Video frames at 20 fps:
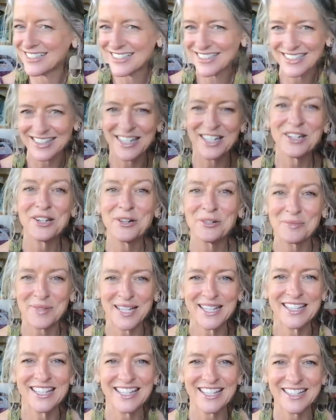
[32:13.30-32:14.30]
They know
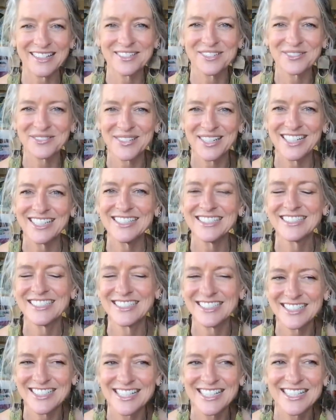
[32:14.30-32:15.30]
by the end, right?
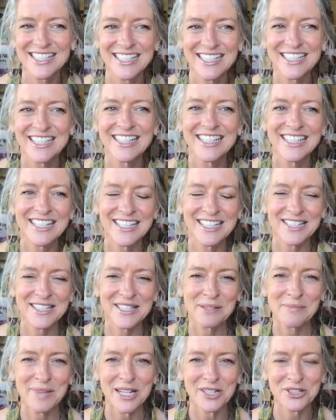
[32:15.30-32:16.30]
It's it's
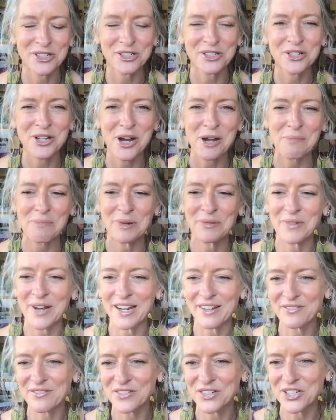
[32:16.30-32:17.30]
a magical carpet
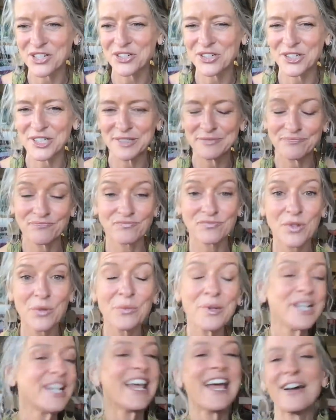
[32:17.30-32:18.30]
ride for sure.
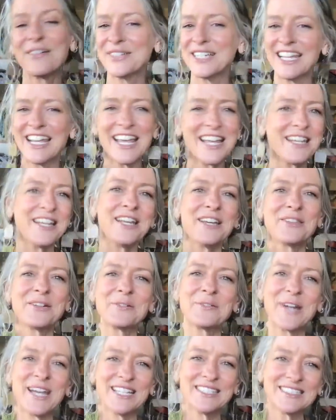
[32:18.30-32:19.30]
Wouldn't have it any other
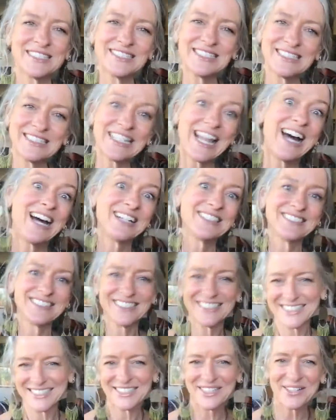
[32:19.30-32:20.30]
way. Ah,
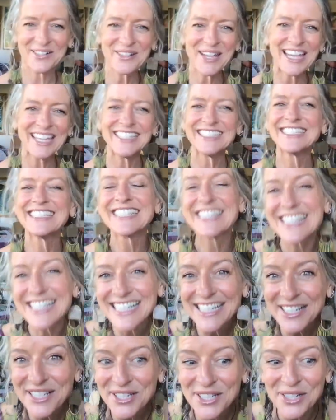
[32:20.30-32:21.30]
okay,
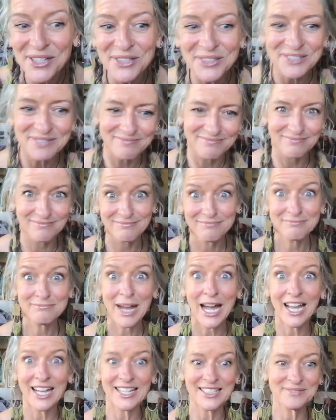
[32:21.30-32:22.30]
see you soon.
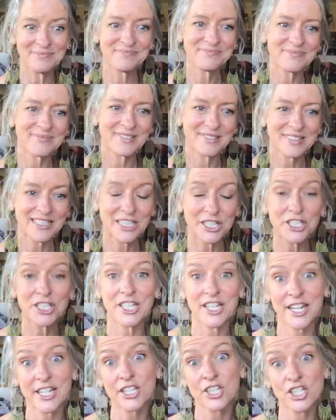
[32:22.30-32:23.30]
Bye.
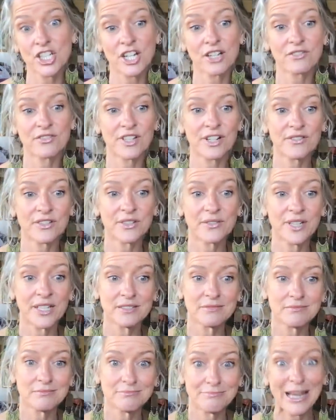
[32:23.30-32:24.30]
Clearly I could talk forever, right?